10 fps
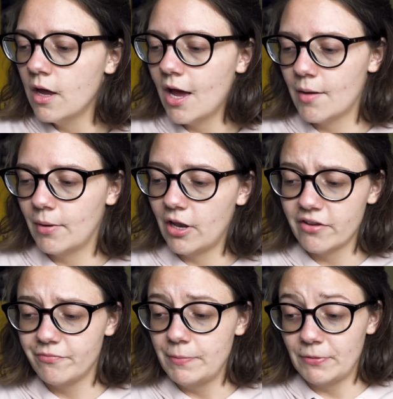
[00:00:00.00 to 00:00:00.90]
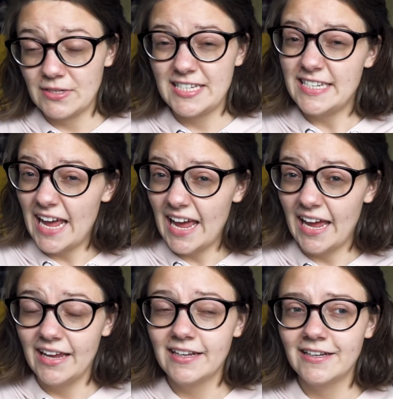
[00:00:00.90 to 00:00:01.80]
um, a lot of people
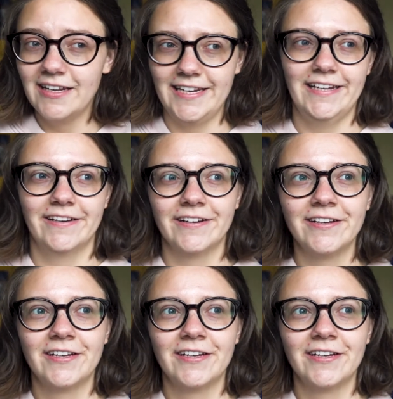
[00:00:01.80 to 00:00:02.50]
stare here